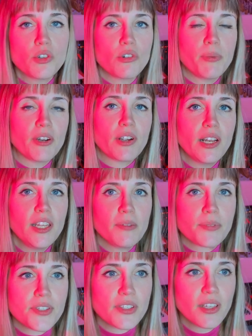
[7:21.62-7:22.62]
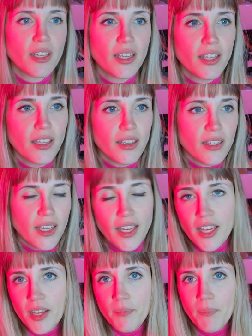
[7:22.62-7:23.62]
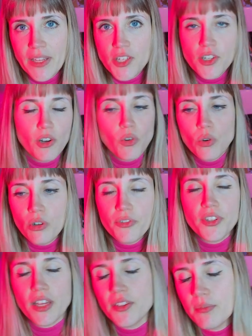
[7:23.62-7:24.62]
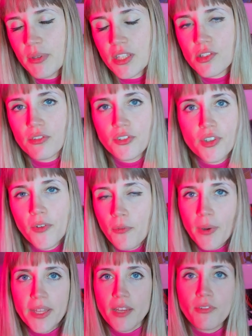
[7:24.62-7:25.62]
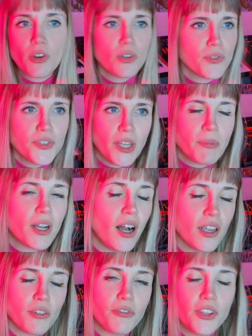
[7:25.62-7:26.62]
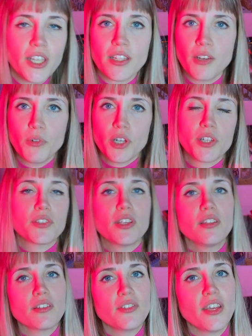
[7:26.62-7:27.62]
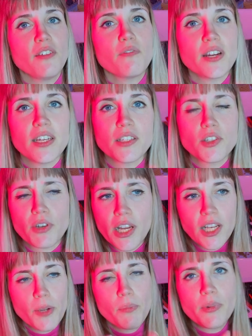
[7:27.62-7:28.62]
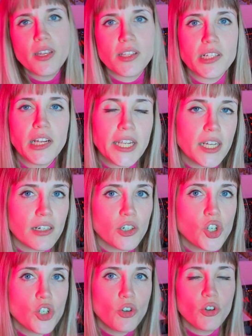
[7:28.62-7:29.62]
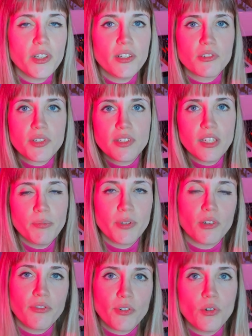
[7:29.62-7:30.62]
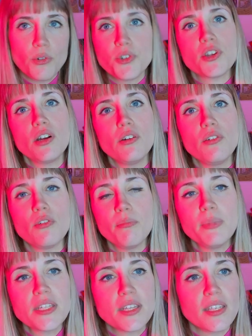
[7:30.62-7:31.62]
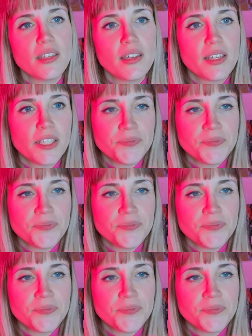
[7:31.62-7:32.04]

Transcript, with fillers: talk about clips. Um, but you know, all of the other bits of software, they've got some kind of thing that works in the same way. So a clip is like a short little snippet of audio or MIDI,